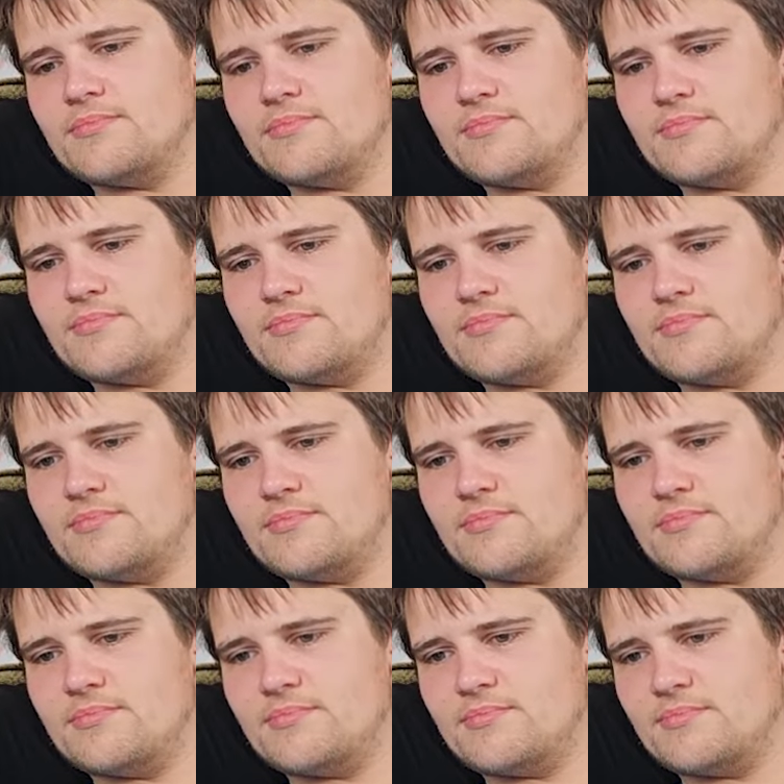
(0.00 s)

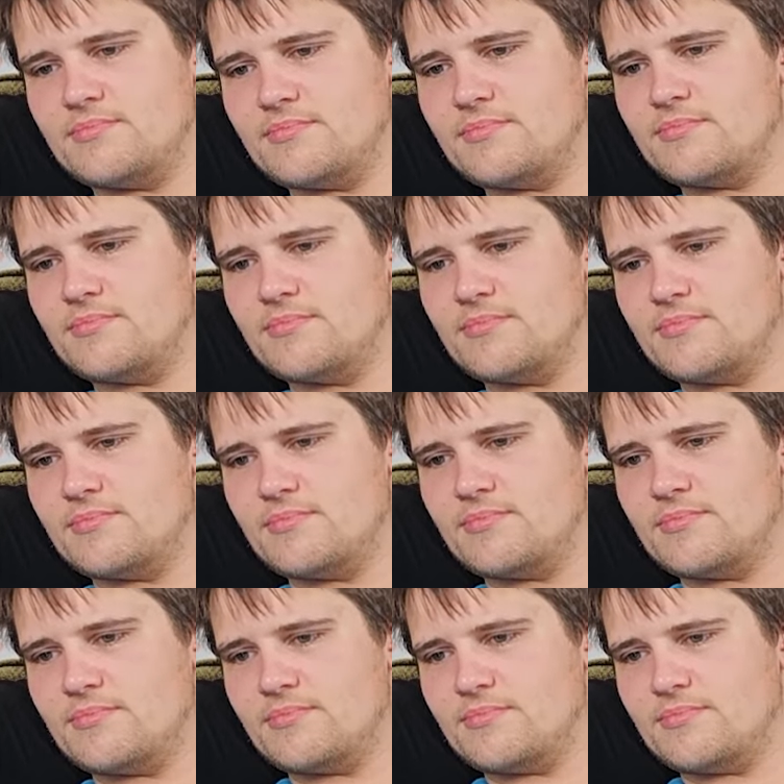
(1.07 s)

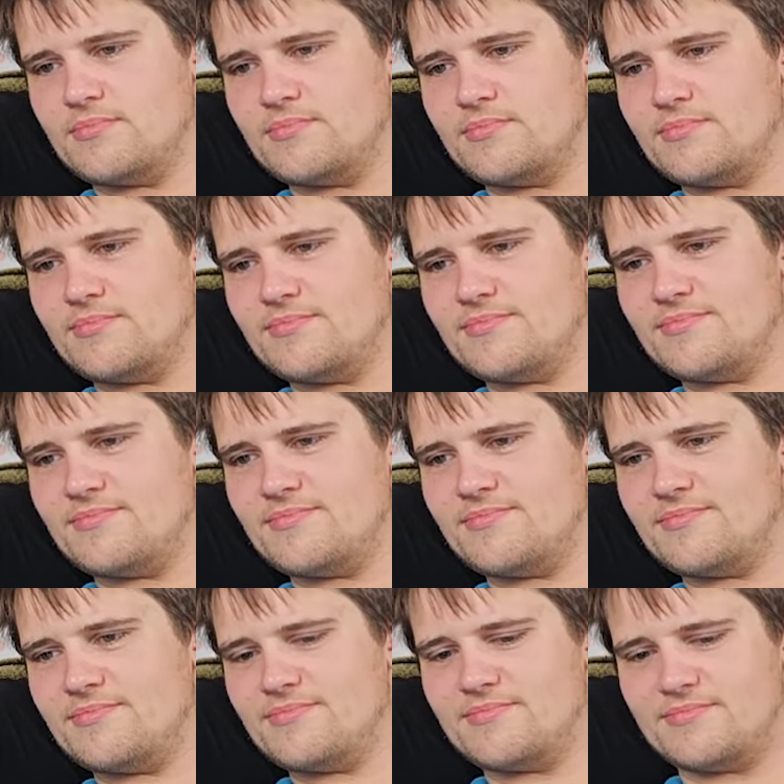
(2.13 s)

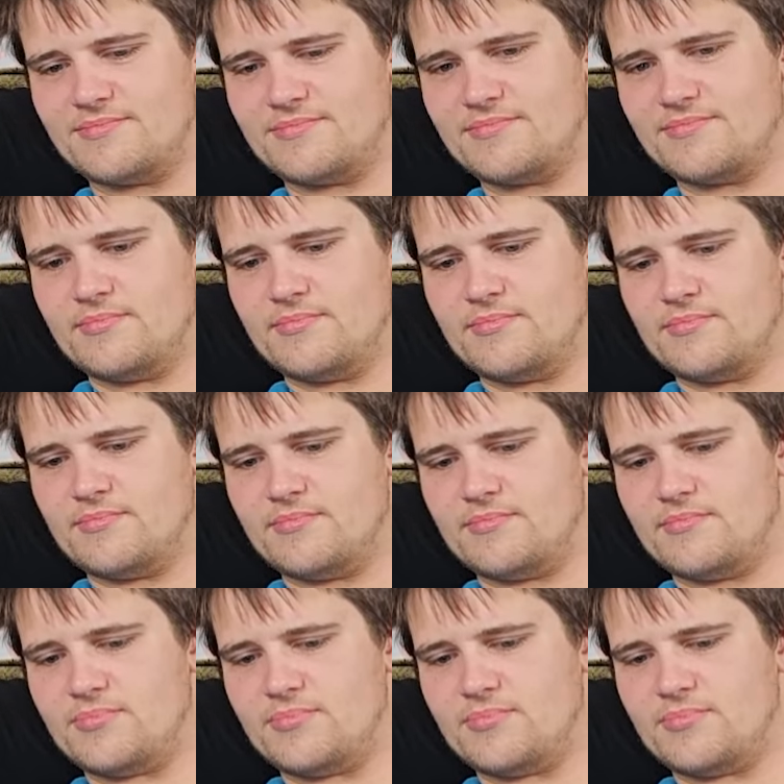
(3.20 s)
[no speech]